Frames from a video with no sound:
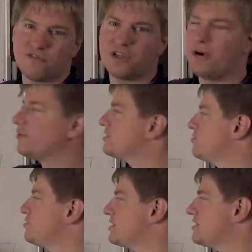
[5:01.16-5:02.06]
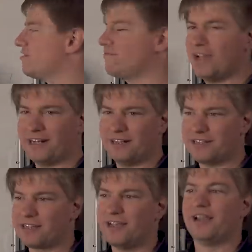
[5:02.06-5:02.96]
of yokes, two sets of
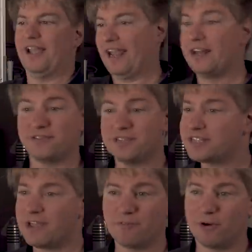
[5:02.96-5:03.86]
pedals into the same